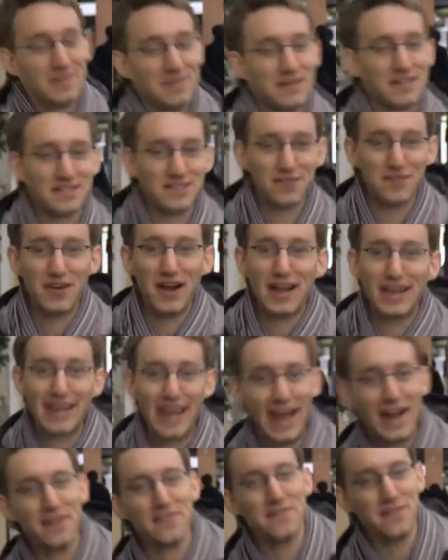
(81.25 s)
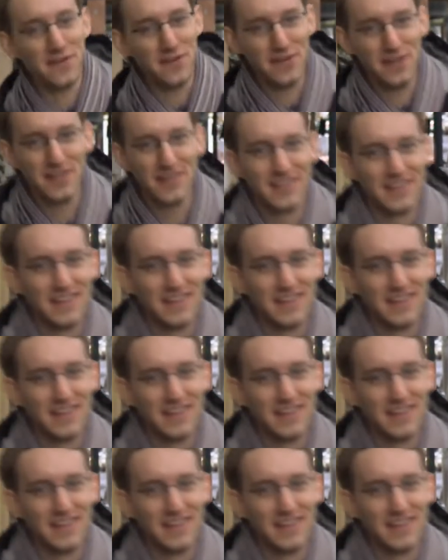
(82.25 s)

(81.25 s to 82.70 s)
Because if you're not careful,